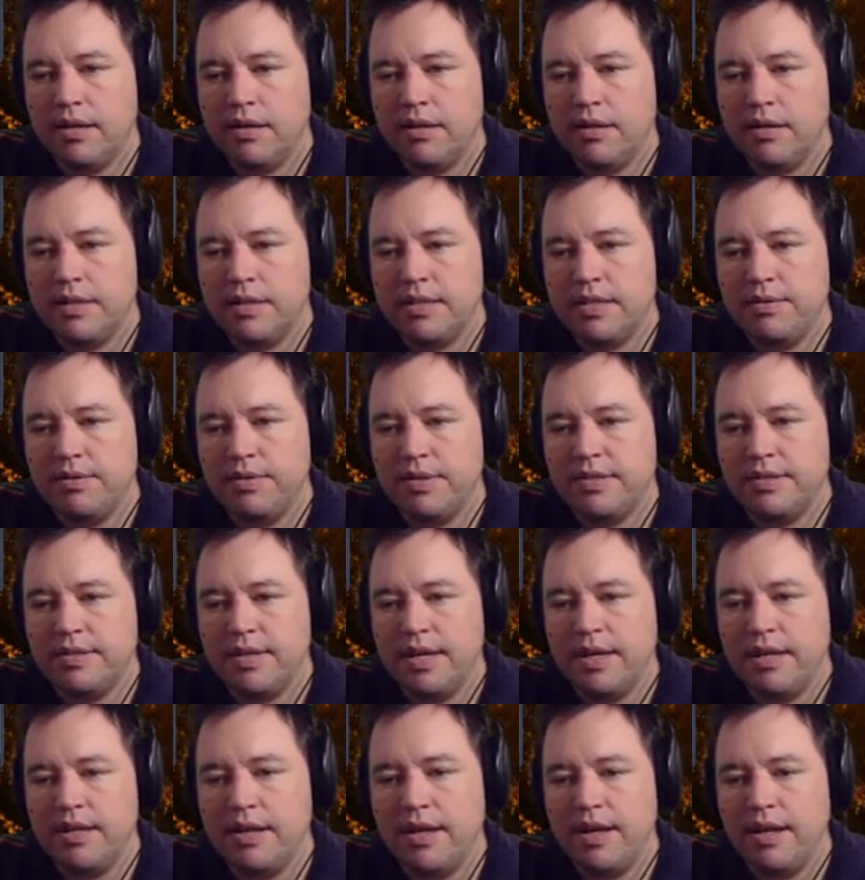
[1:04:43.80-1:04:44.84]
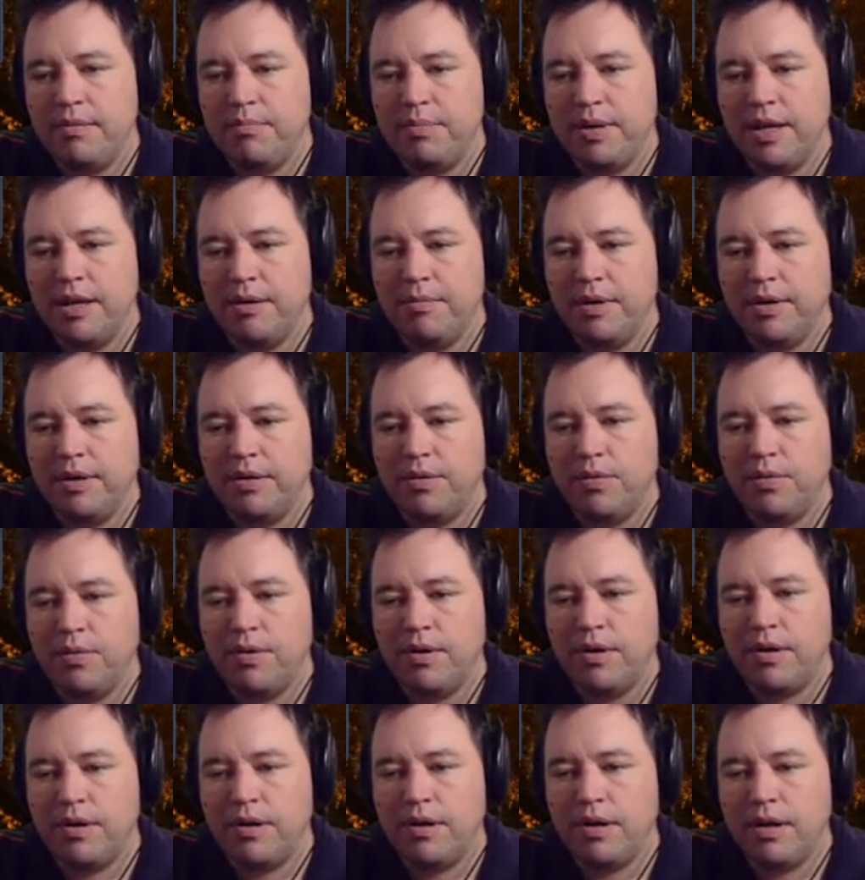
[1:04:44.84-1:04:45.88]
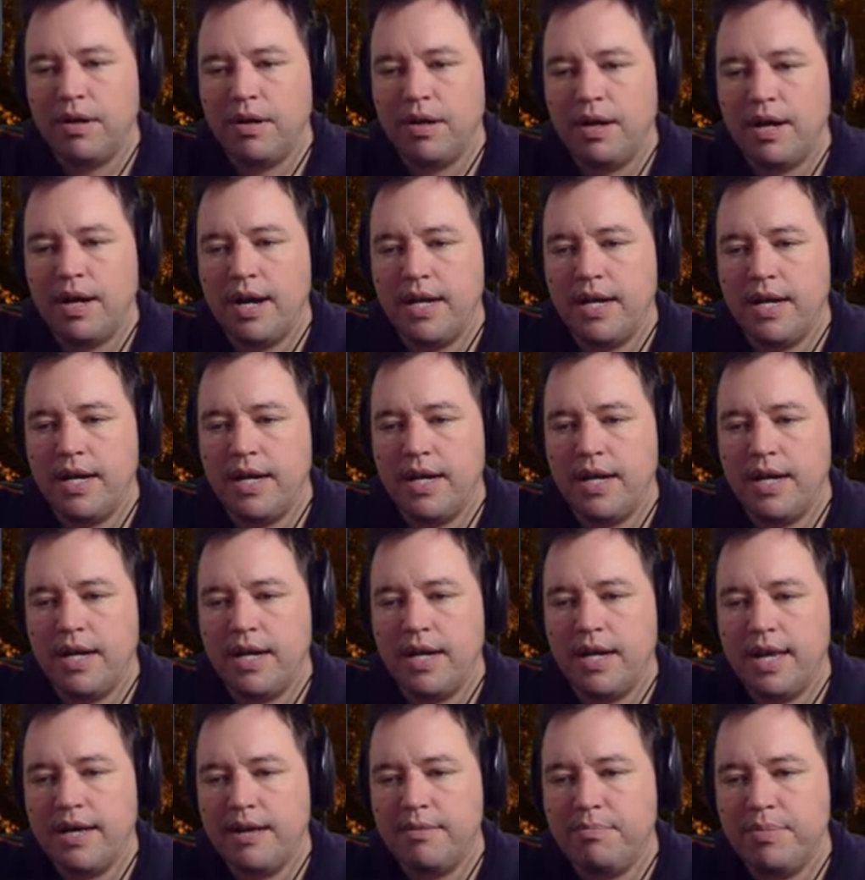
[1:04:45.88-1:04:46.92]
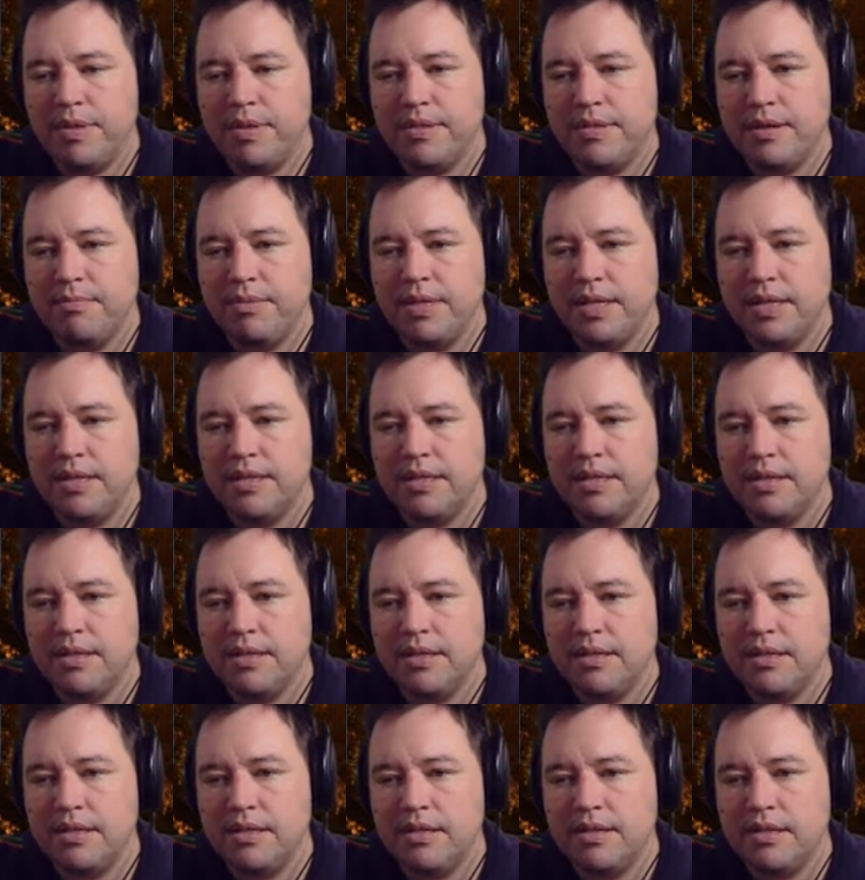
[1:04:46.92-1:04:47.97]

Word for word: let's see what's in npm ignore. I didn't add that, but something did.